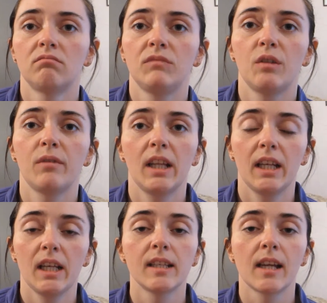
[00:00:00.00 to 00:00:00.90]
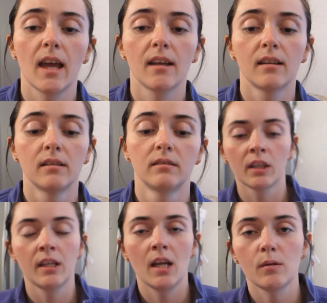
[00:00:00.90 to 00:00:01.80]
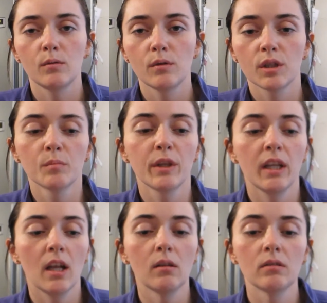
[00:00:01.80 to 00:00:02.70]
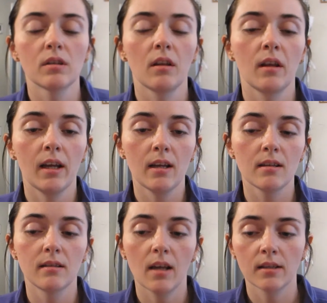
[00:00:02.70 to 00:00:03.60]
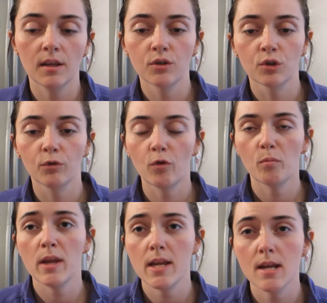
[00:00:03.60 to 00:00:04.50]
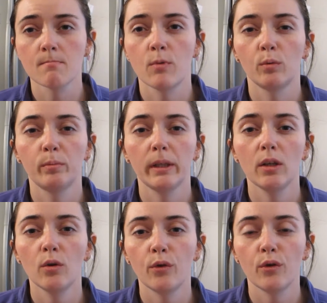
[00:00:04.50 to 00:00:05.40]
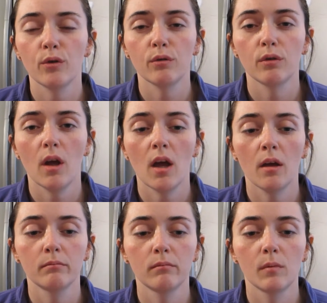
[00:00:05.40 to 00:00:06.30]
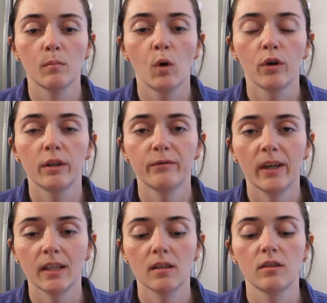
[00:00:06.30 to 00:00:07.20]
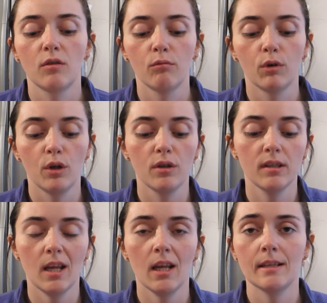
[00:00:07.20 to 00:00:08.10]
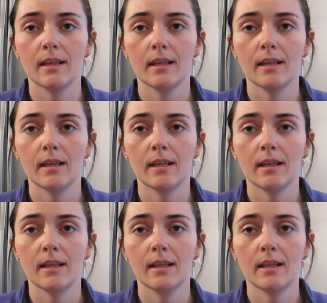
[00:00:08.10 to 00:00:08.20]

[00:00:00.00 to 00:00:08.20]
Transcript: you really need to get. Now, something else that is essential for me and probably other more advanced runners is